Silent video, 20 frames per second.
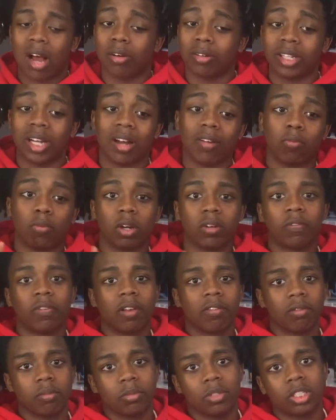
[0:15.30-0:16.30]
I only have one
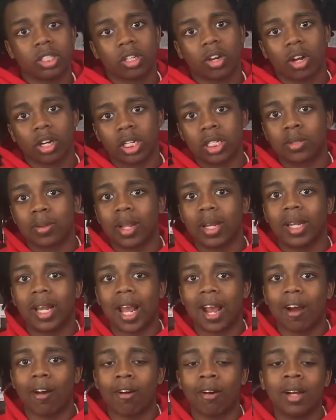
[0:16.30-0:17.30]
favorite music artist right
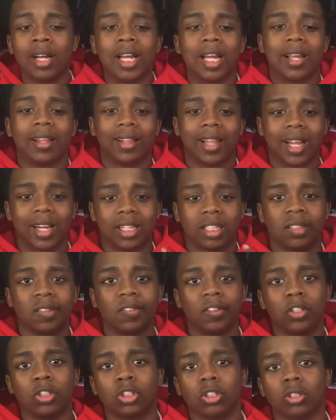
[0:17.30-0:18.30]
now, and that is
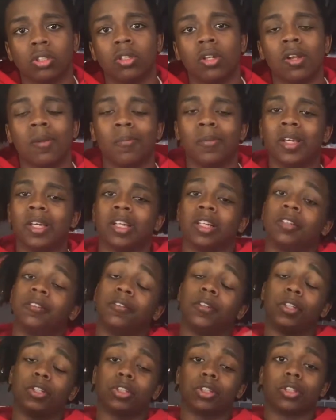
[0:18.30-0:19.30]
Future, because
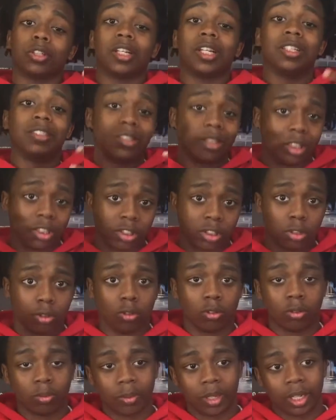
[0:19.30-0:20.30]
Future is the
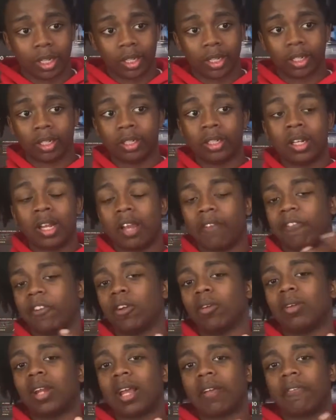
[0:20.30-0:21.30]
truth, man. If you
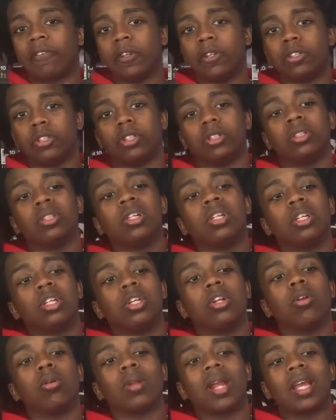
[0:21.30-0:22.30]
don't like Future,
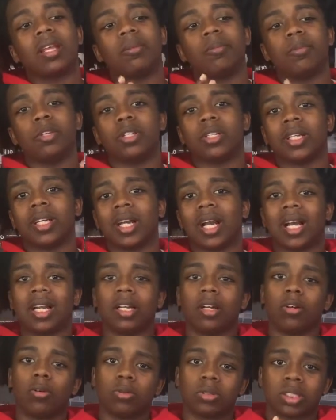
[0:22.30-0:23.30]
you don't like music. I
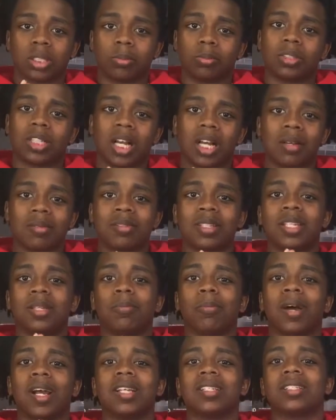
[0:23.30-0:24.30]
know sometimes he
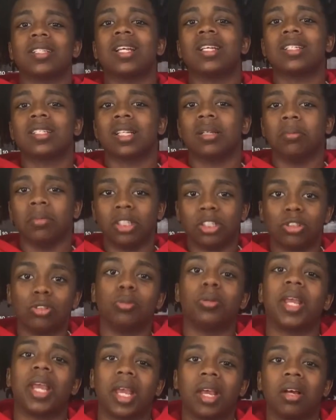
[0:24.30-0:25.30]
might say something that you
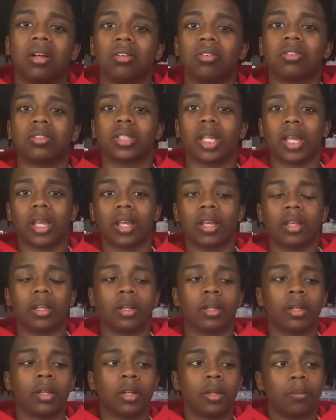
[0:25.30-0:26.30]
can't understand,
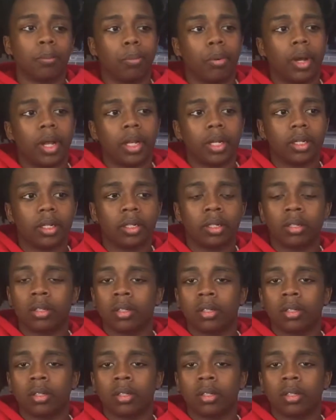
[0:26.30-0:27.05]
but